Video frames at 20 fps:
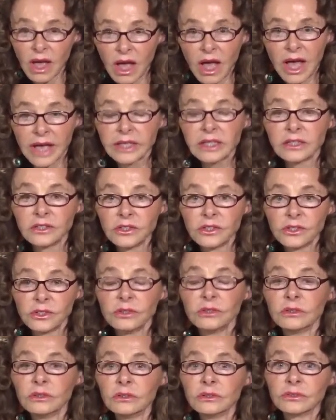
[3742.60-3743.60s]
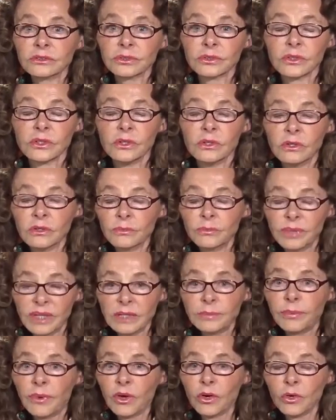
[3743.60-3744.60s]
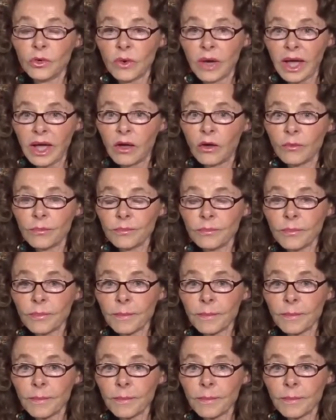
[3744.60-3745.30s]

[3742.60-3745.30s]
I can do through people who help.